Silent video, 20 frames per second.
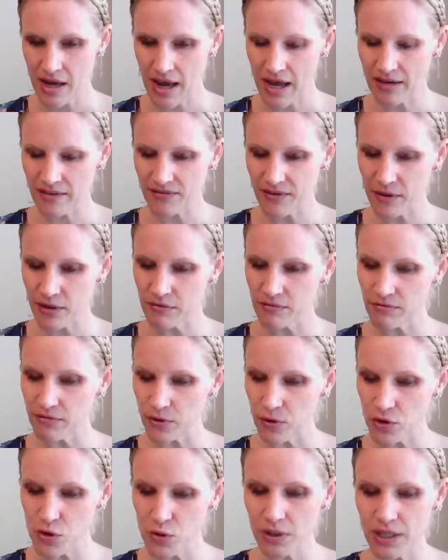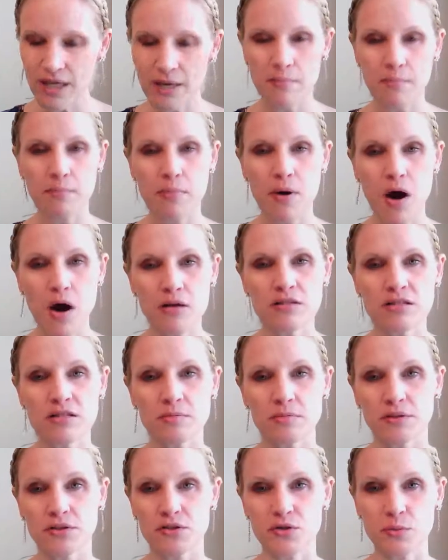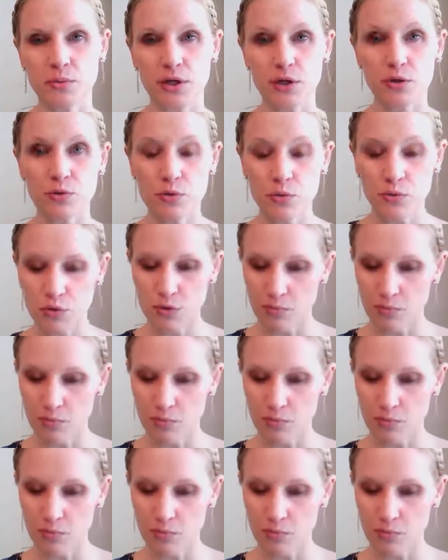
and found it virtually impossible to recruit